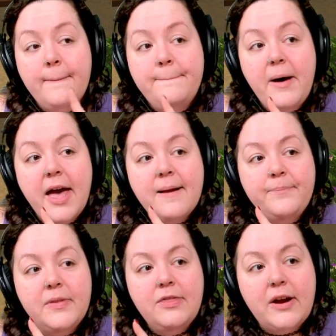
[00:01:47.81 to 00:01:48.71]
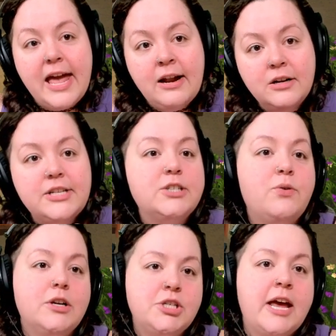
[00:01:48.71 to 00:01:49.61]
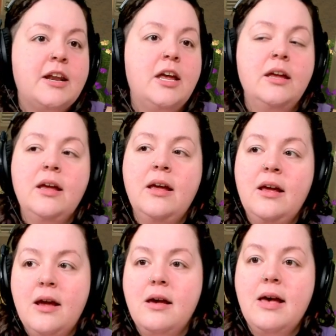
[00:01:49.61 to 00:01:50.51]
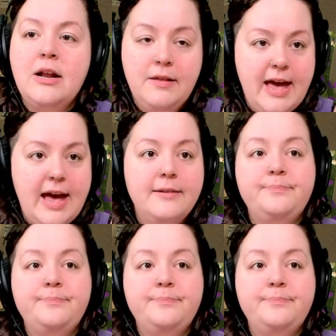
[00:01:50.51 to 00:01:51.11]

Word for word: but they're in our Discord channel and all that.